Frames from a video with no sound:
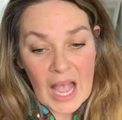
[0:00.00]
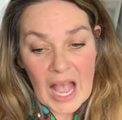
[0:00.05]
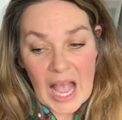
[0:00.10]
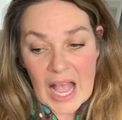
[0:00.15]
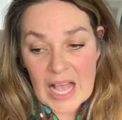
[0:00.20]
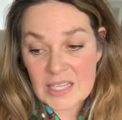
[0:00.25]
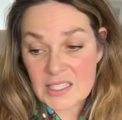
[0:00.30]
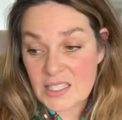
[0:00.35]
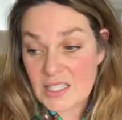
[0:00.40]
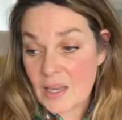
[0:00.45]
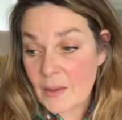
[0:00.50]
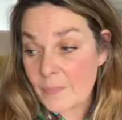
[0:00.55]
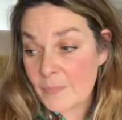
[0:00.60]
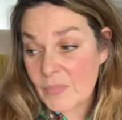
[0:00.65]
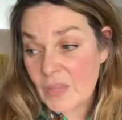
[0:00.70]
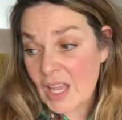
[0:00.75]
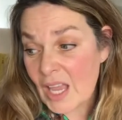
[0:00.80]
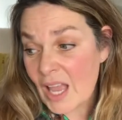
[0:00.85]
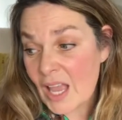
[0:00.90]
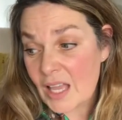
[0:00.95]
And
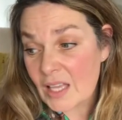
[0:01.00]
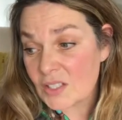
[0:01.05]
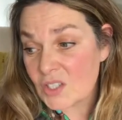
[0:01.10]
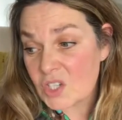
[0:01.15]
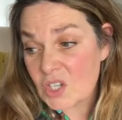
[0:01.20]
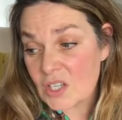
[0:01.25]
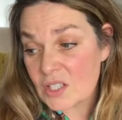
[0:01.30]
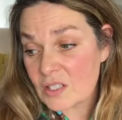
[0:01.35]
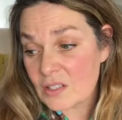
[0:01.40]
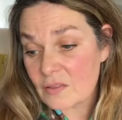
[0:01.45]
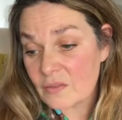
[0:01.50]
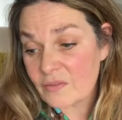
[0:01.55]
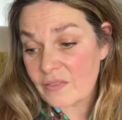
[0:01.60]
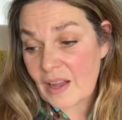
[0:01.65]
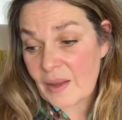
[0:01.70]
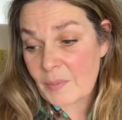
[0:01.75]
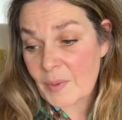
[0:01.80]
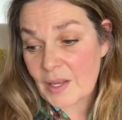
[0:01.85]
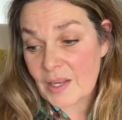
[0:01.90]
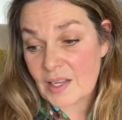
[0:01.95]
yeah, just
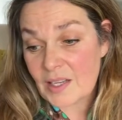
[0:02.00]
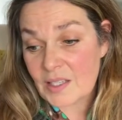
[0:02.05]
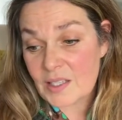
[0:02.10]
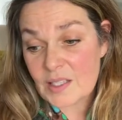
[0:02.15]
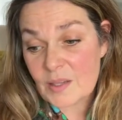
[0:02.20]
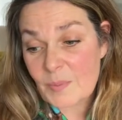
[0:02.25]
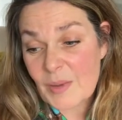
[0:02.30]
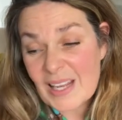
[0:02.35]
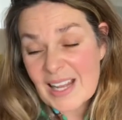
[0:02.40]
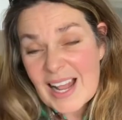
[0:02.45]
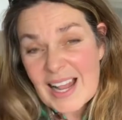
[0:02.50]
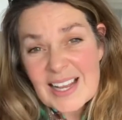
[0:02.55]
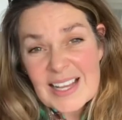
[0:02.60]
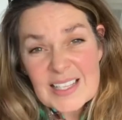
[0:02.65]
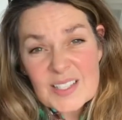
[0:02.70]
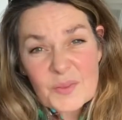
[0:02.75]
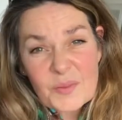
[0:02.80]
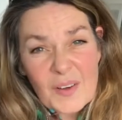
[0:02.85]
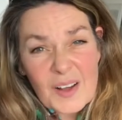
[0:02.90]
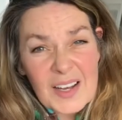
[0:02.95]
fabulous. I mean, and
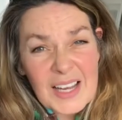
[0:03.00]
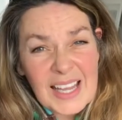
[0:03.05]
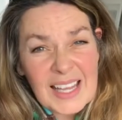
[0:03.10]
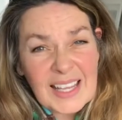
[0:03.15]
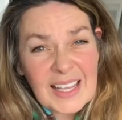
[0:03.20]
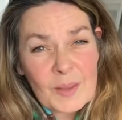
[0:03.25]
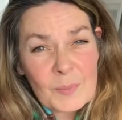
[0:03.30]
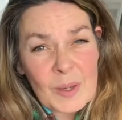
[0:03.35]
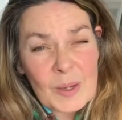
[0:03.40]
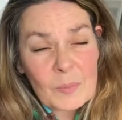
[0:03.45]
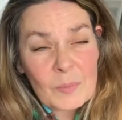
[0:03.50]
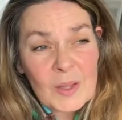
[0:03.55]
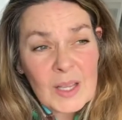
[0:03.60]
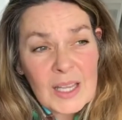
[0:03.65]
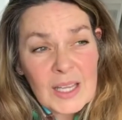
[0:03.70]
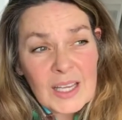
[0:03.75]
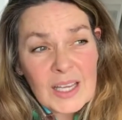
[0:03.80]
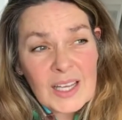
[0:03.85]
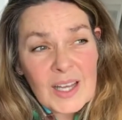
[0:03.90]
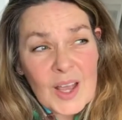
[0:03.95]
it's funny. I mean,
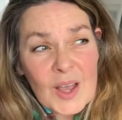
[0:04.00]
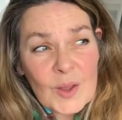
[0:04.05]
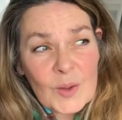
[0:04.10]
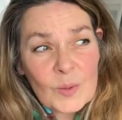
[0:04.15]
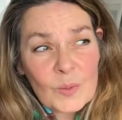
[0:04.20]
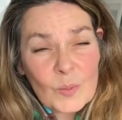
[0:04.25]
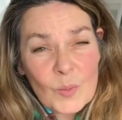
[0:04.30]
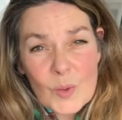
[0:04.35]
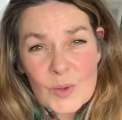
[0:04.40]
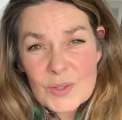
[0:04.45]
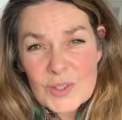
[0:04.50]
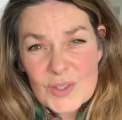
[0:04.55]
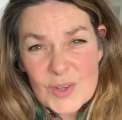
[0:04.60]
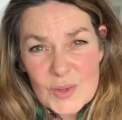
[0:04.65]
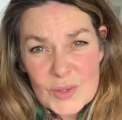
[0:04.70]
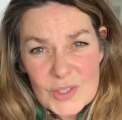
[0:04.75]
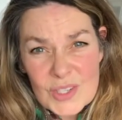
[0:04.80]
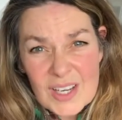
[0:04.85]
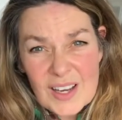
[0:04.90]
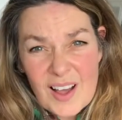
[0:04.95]
you know, what's
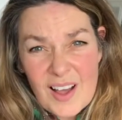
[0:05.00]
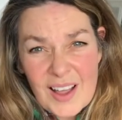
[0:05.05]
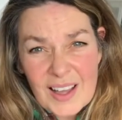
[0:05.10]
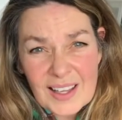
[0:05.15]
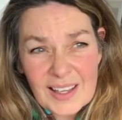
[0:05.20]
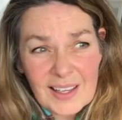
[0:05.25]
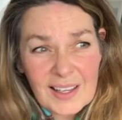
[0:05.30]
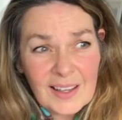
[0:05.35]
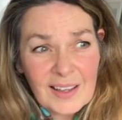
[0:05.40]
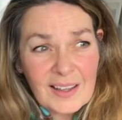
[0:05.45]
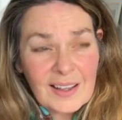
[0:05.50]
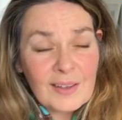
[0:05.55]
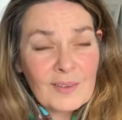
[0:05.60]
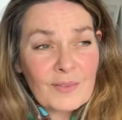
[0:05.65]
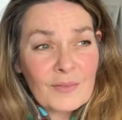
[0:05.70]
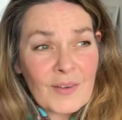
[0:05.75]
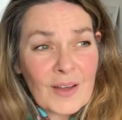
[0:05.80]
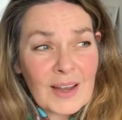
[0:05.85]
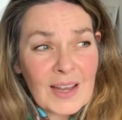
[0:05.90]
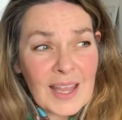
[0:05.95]
not to like?
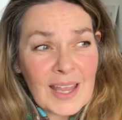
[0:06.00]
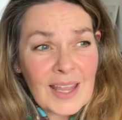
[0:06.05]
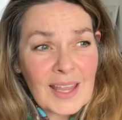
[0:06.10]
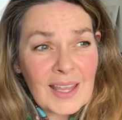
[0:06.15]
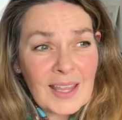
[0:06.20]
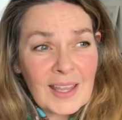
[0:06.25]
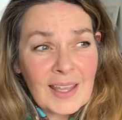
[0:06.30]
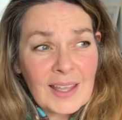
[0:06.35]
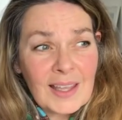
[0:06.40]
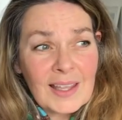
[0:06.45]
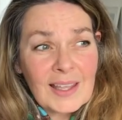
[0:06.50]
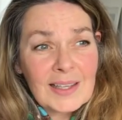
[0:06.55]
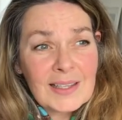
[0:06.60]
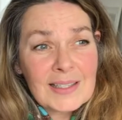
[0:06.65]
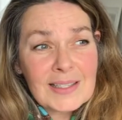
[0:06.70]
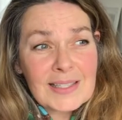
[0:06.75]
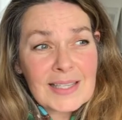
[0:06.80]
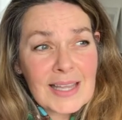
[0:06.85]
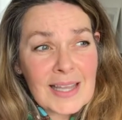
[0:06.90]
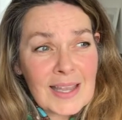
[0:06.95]
Funny,
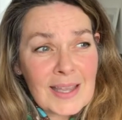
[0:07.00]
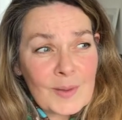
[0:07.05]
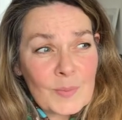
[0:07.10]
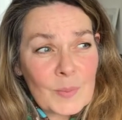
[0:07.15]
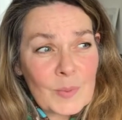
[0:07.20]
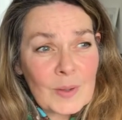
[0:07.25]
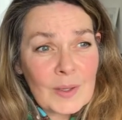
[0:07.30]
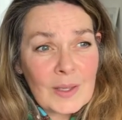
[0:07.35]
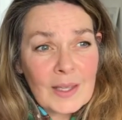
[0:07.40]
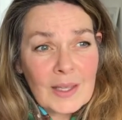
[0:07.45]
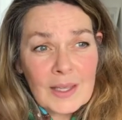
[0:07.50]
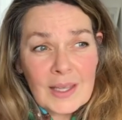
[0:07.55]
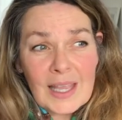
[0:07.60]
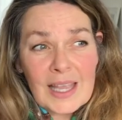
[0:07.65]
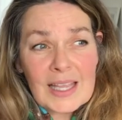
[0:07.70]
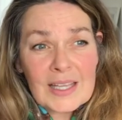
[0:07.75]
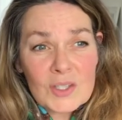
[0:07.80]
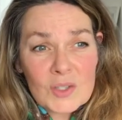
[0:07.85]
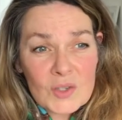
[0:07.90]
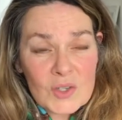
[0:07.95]
deep,
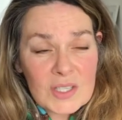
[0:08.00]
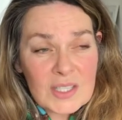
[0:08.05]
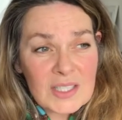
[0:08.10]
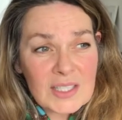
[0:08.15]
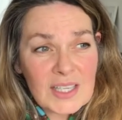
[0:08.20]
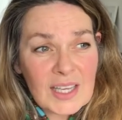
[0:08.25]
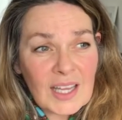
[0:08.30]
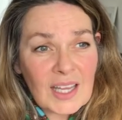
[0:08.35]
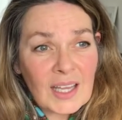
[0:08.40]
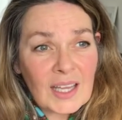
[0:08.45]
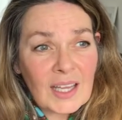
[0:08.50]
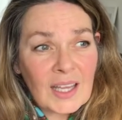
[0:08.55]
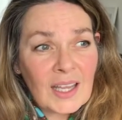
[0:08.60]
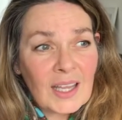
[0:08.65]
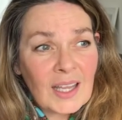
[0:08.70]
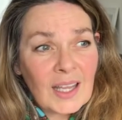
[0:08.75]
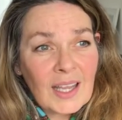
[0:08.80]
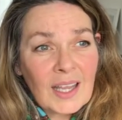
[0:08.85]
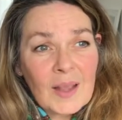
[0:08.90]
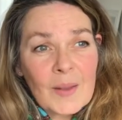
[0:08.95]
interesting,
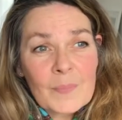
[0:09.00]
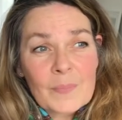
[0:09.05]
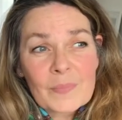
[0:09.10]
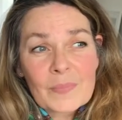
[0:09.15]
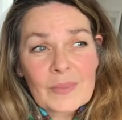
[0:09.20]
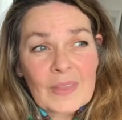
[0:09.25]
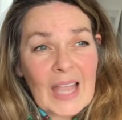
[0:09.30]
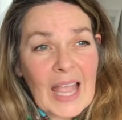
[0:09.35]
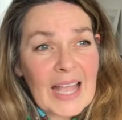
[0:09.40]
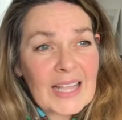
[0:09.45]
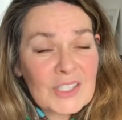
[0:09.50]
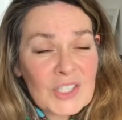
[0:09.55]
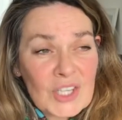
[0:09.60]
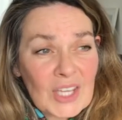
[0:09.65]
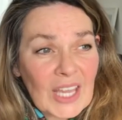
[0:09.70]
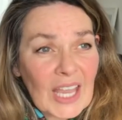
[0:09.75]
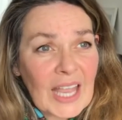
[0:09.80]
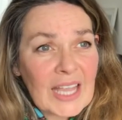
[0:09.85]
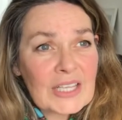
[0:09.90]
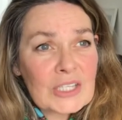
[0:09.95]

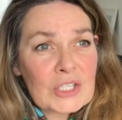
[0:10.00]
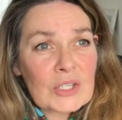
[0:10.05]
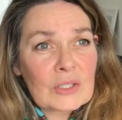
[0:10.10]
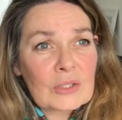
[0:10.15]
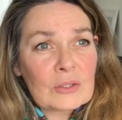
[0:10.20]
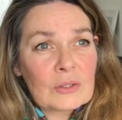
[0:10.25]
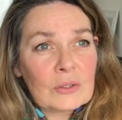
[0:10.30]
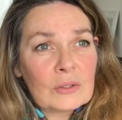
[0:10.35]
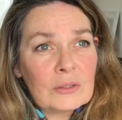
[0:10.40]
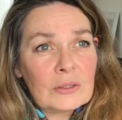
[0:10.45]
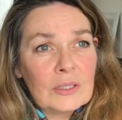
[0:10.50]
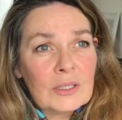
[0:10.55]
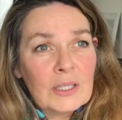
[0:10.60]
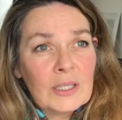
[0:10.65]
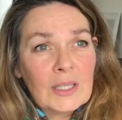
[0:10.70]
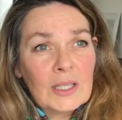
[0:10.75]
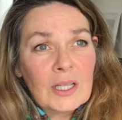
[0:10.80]
educational,